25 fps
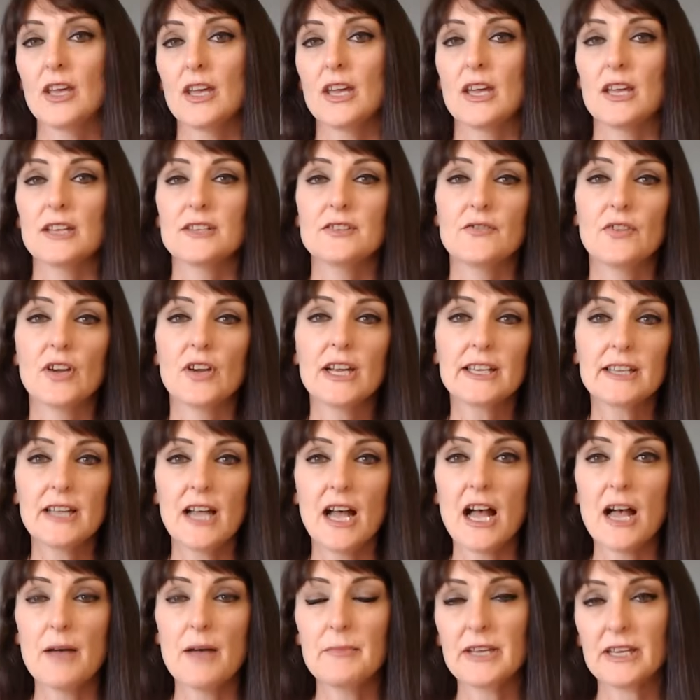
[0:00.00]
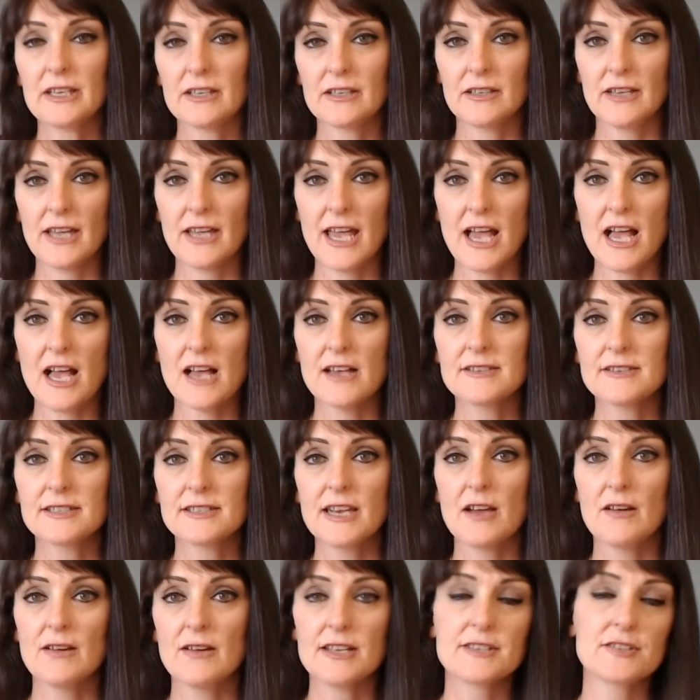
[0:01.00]
it's a very karmic house
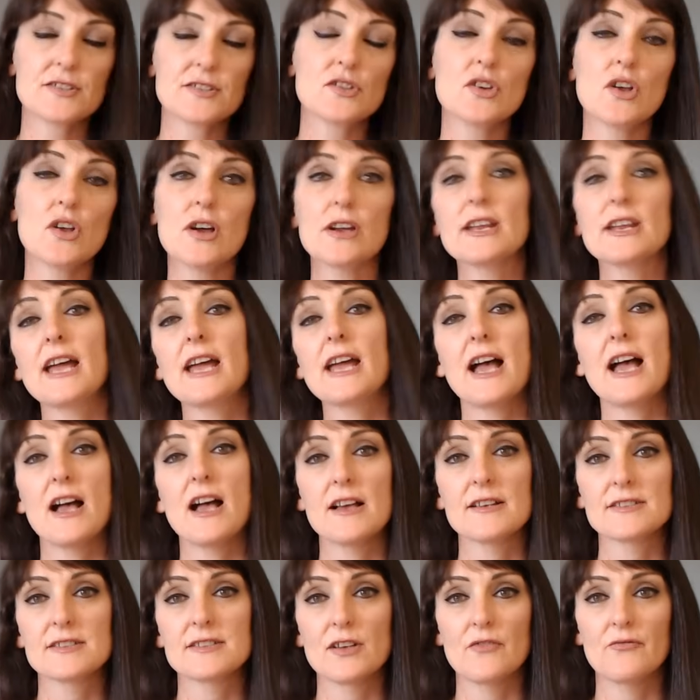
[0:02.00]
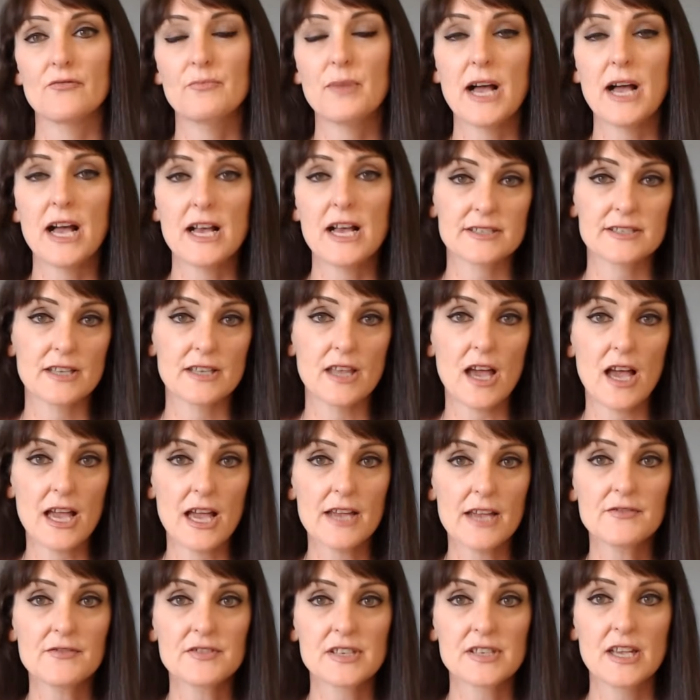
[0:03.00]
now it's not a house of past
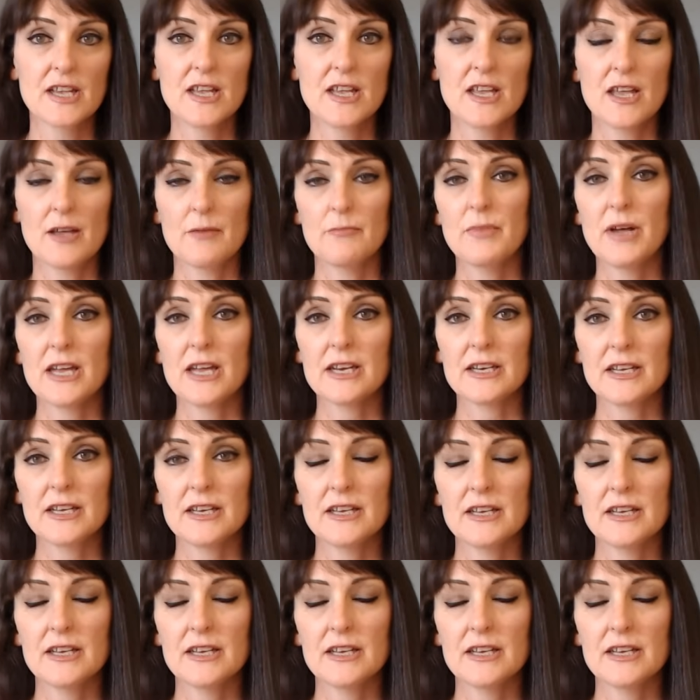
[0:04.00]
lives but it